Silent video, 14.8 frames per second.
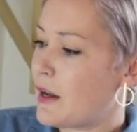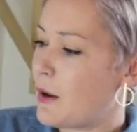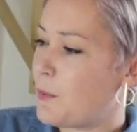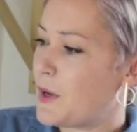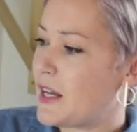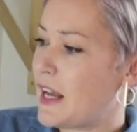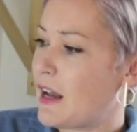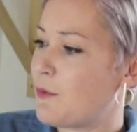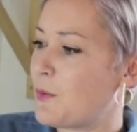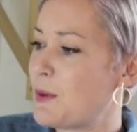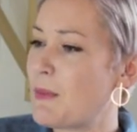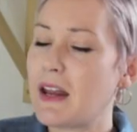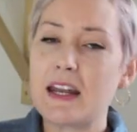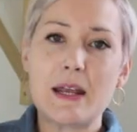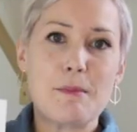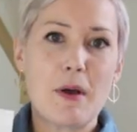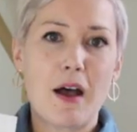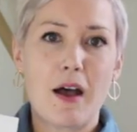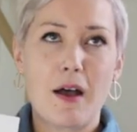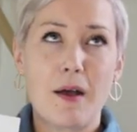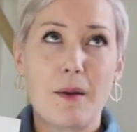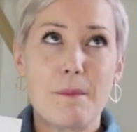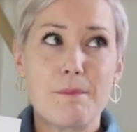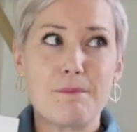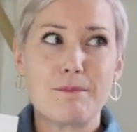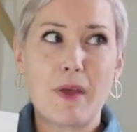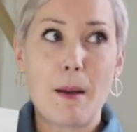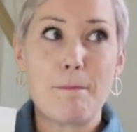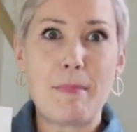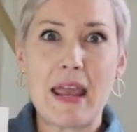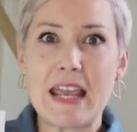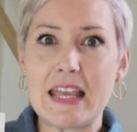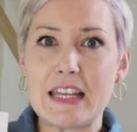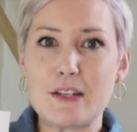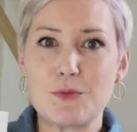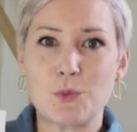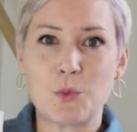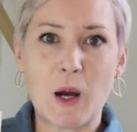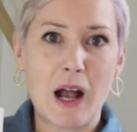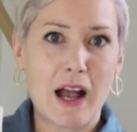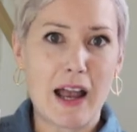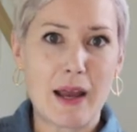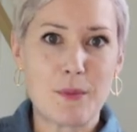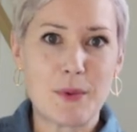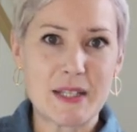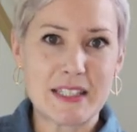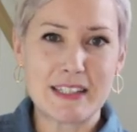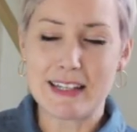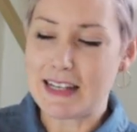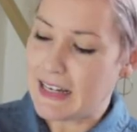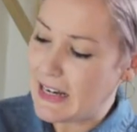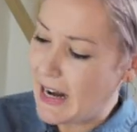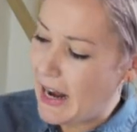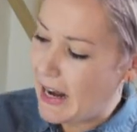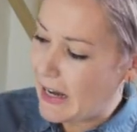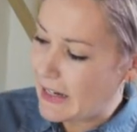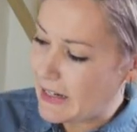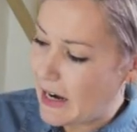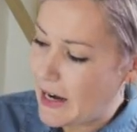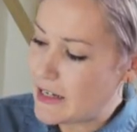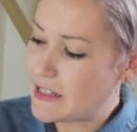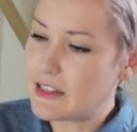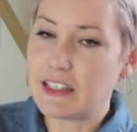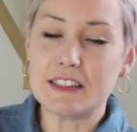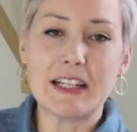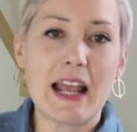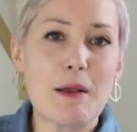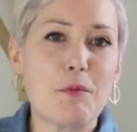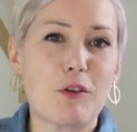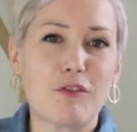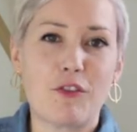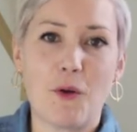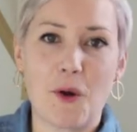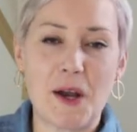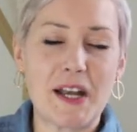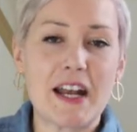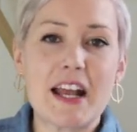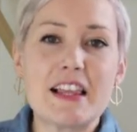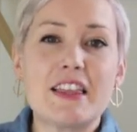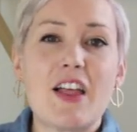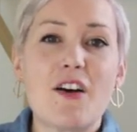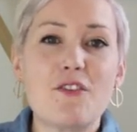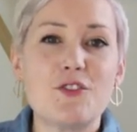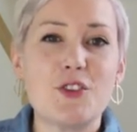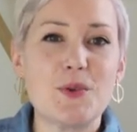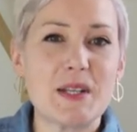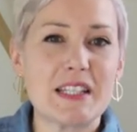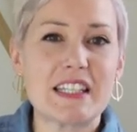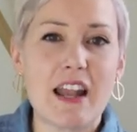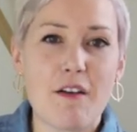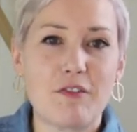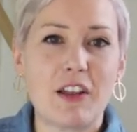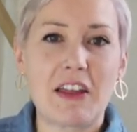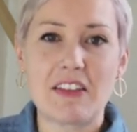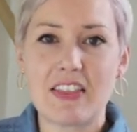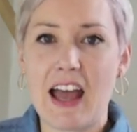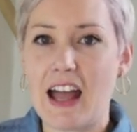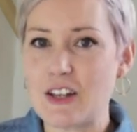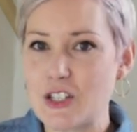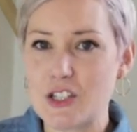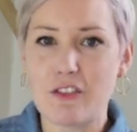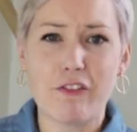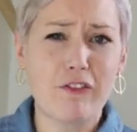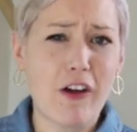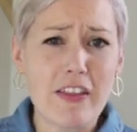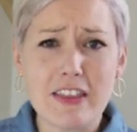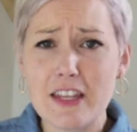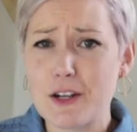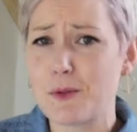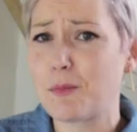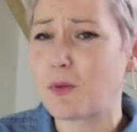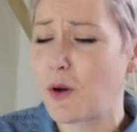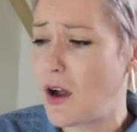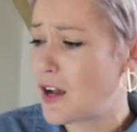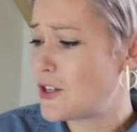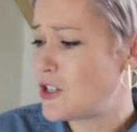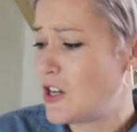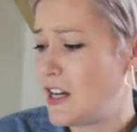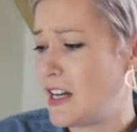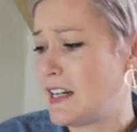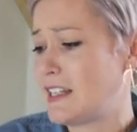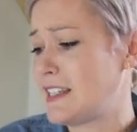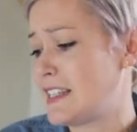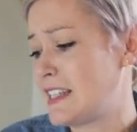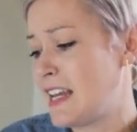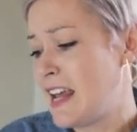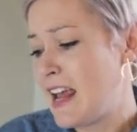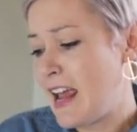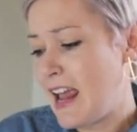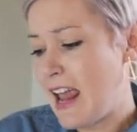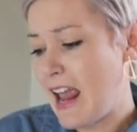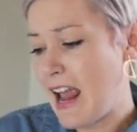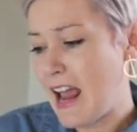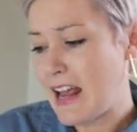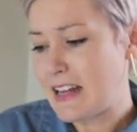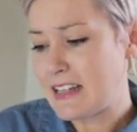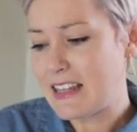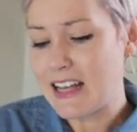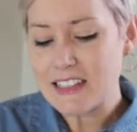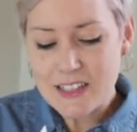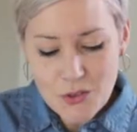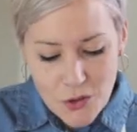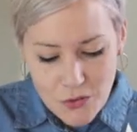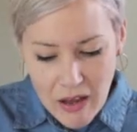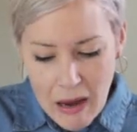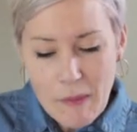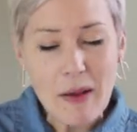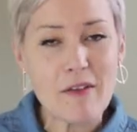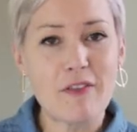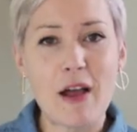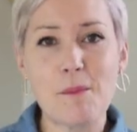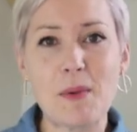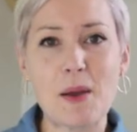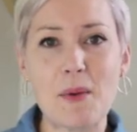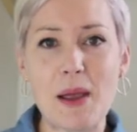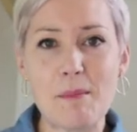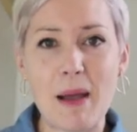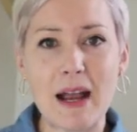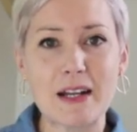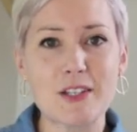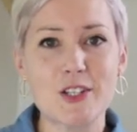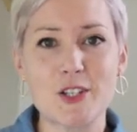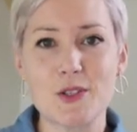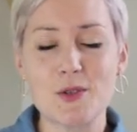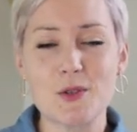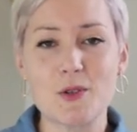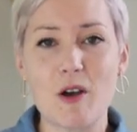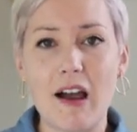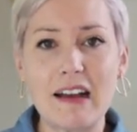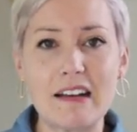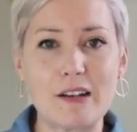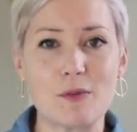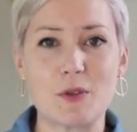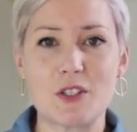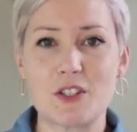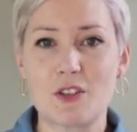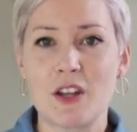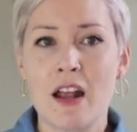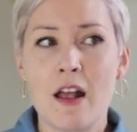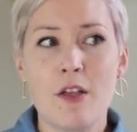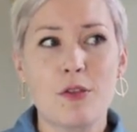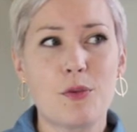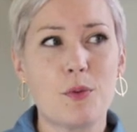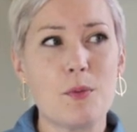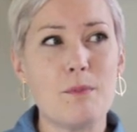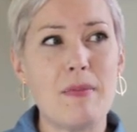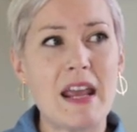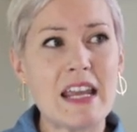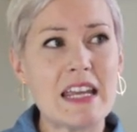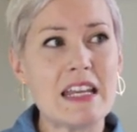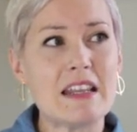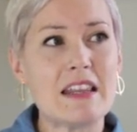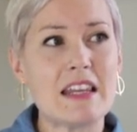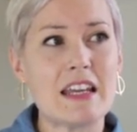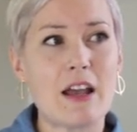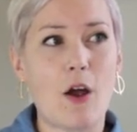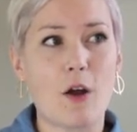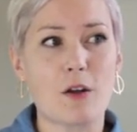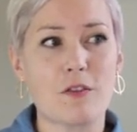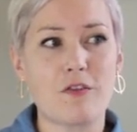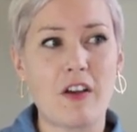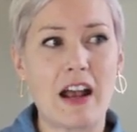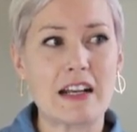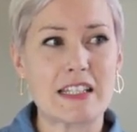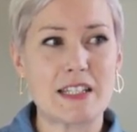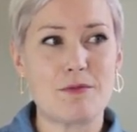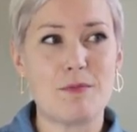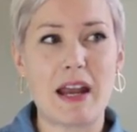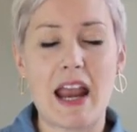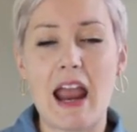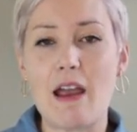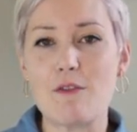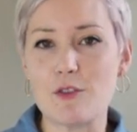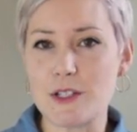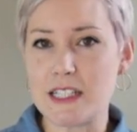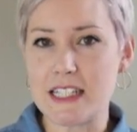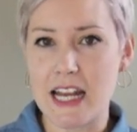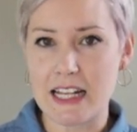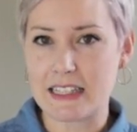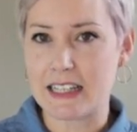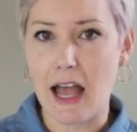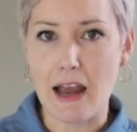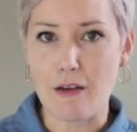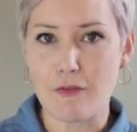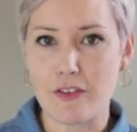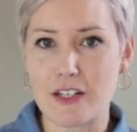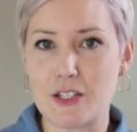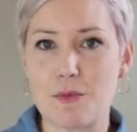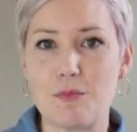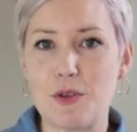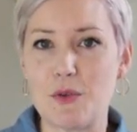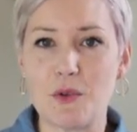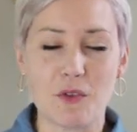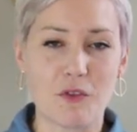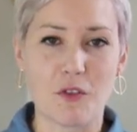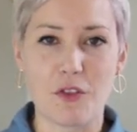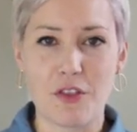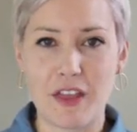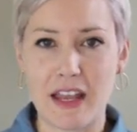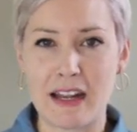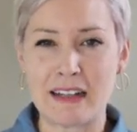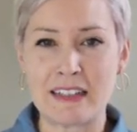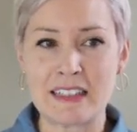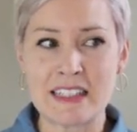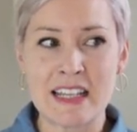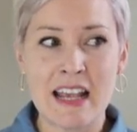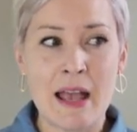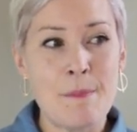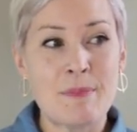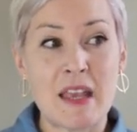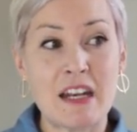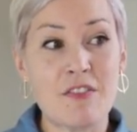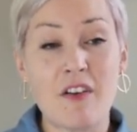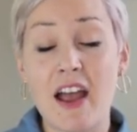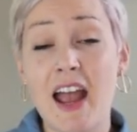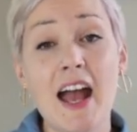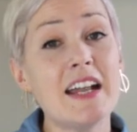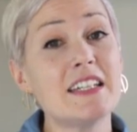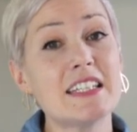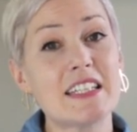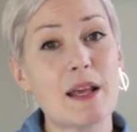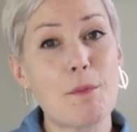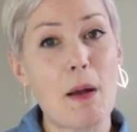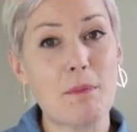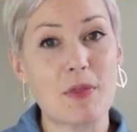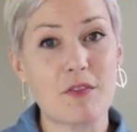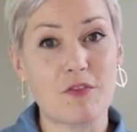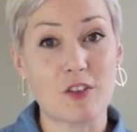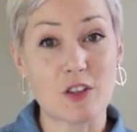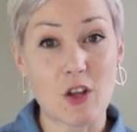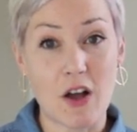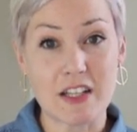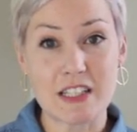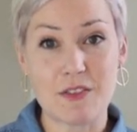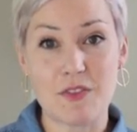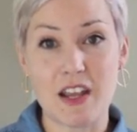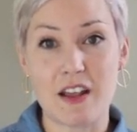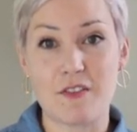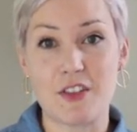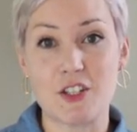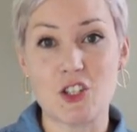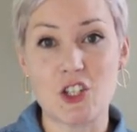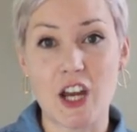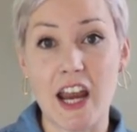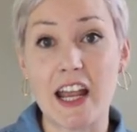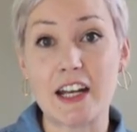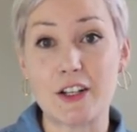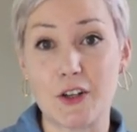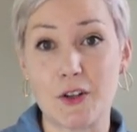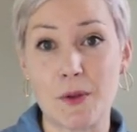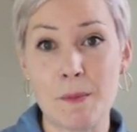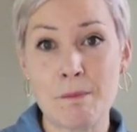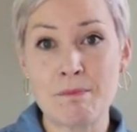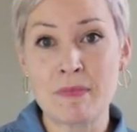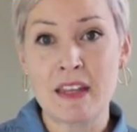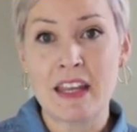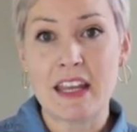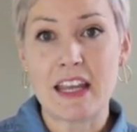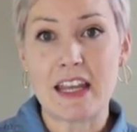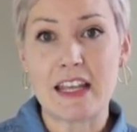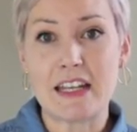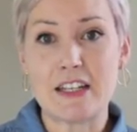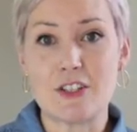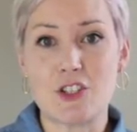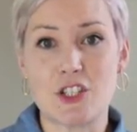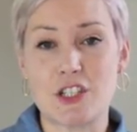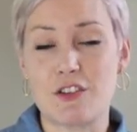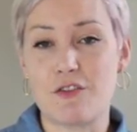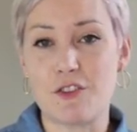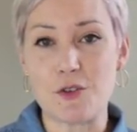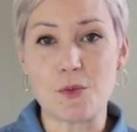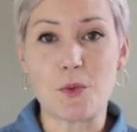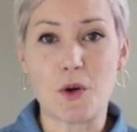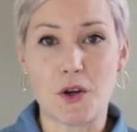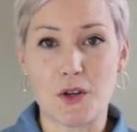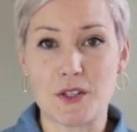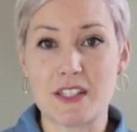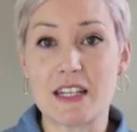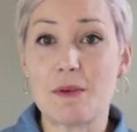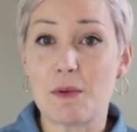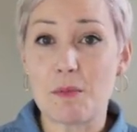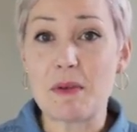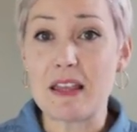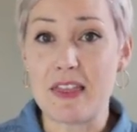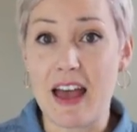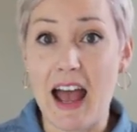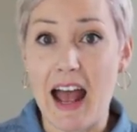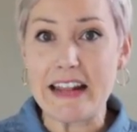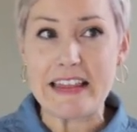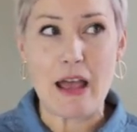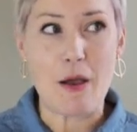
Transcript: we gave, we made him um, a bacon rye whiskey, and I did the label for it. And I love doing stuff like that, just fun little projects. And that's sort of how I found my way back to art, was through making the artifacts of my everyday life into beautiful things. And if I had to sum up the philosophy of the channel in just a few words, it would be that,